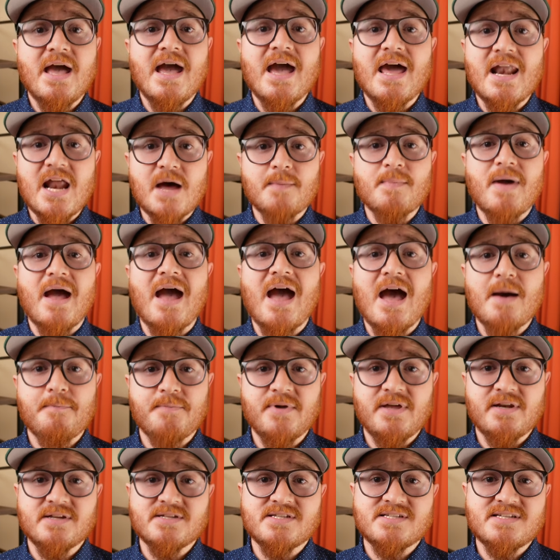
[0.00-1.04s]
And I'm
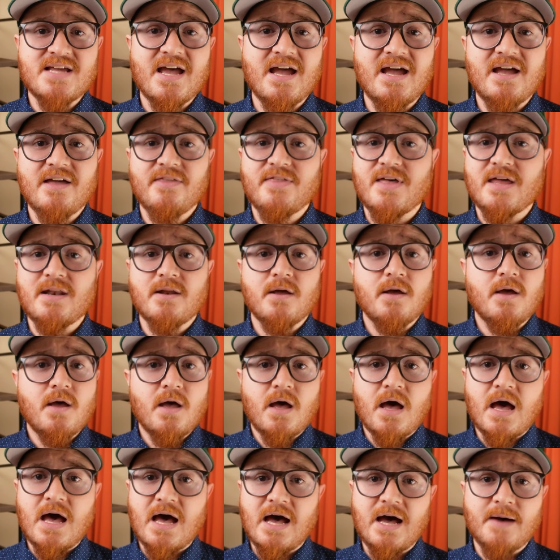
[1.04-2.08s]
happy to say that
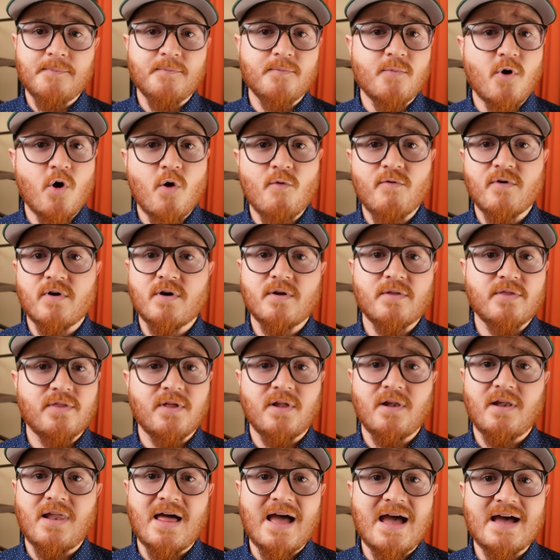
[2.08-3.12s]
over
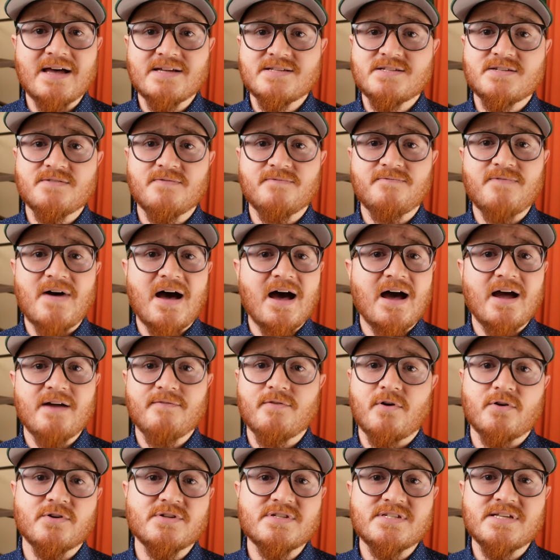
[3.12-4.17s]
the last
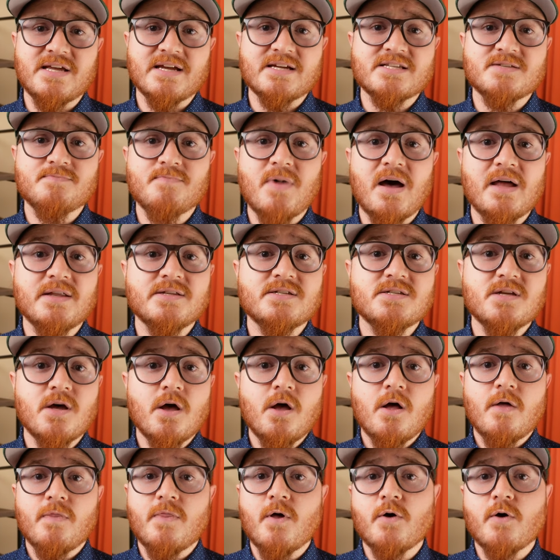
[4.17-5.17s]
5 or 6 months,